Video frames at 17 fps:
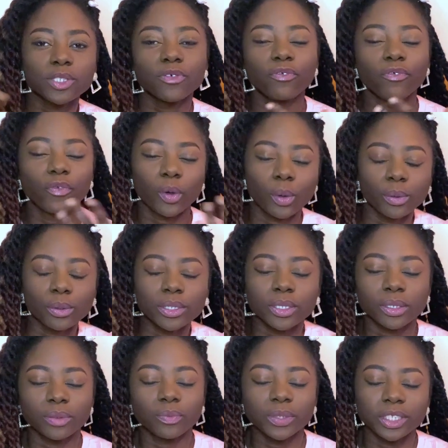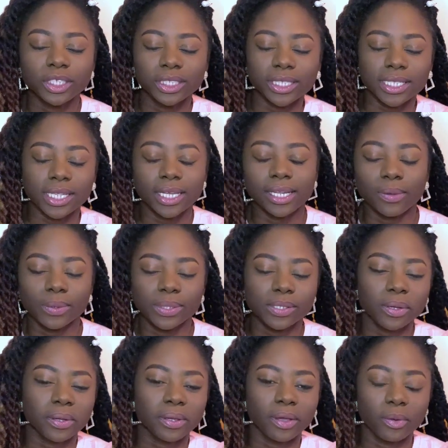to vote on which design I was
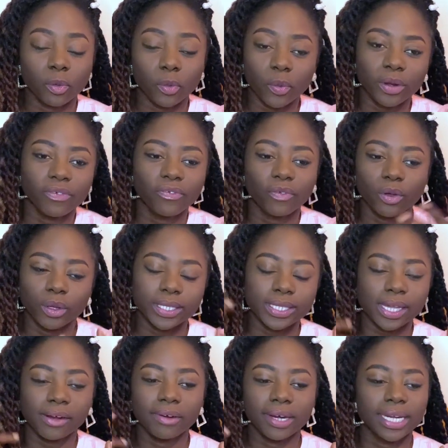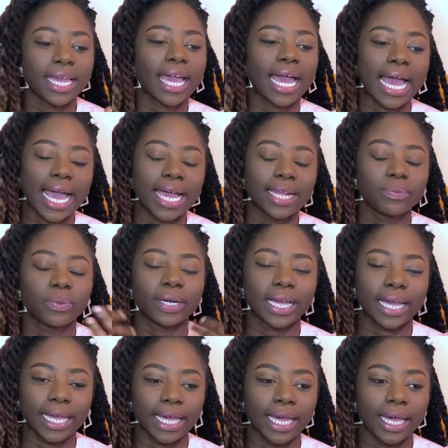going for, because I already had what
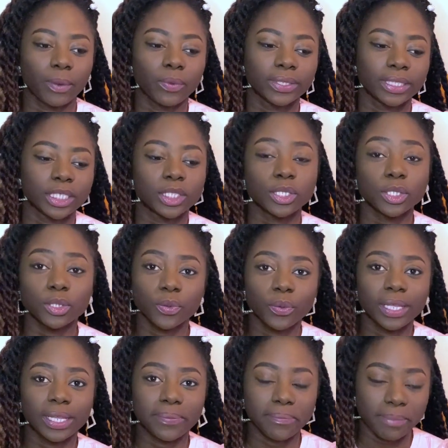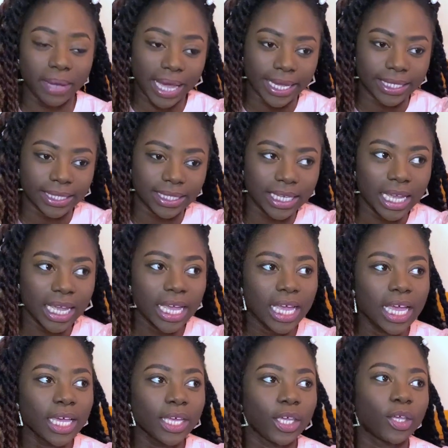I wanted to do in mind,
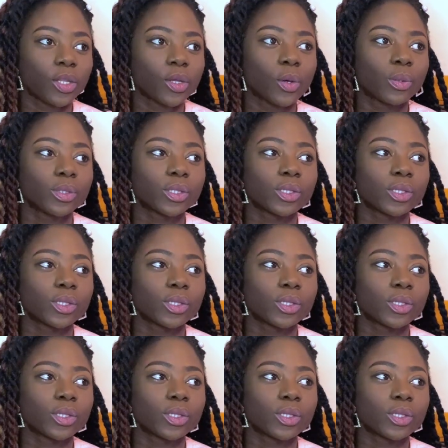you know.